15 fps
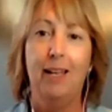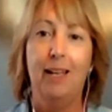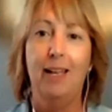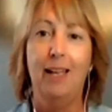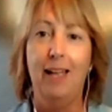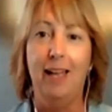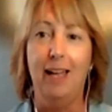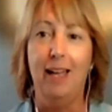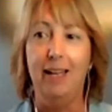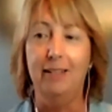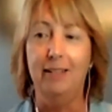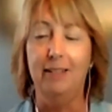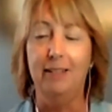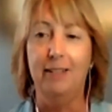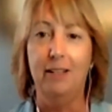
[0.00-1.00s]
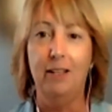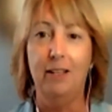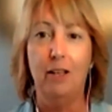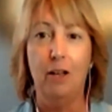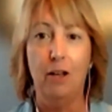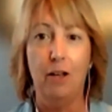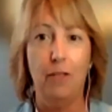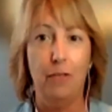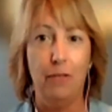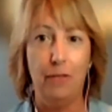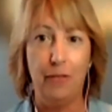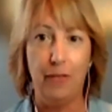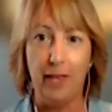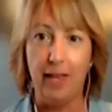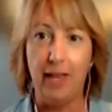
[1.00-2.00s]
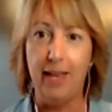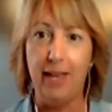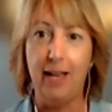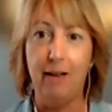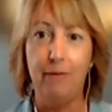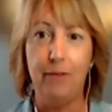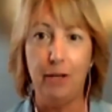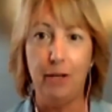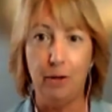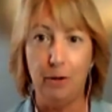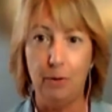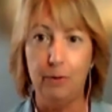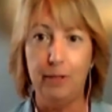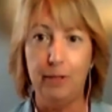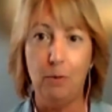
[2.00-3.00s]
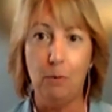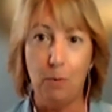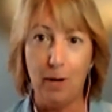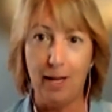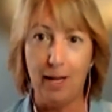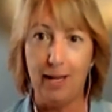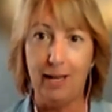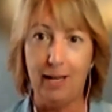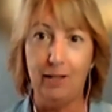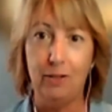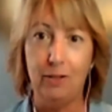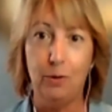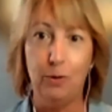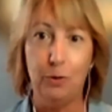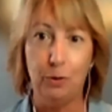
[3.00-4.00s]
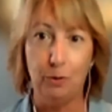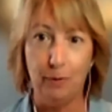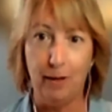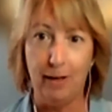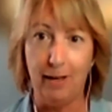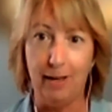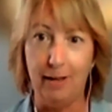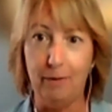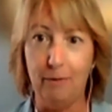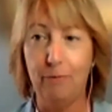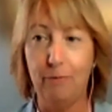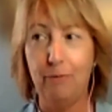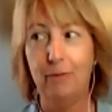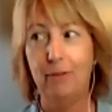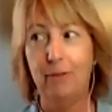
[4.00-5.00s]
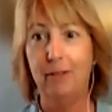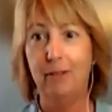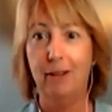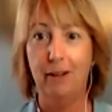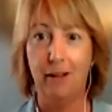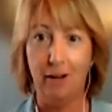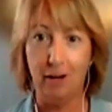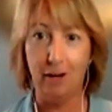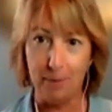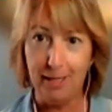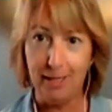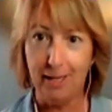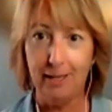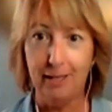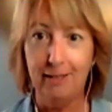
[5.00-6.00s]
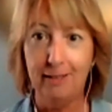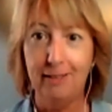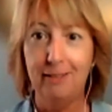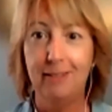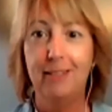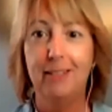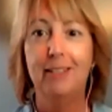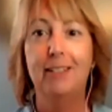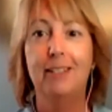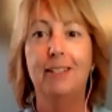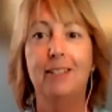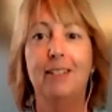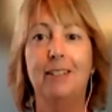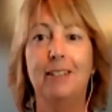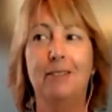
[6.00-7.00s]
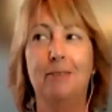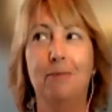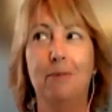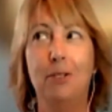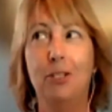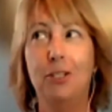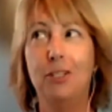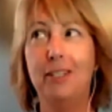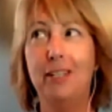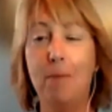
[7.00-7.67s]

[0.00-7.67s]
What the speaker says: And they have the only way to survive Armageddon, which is now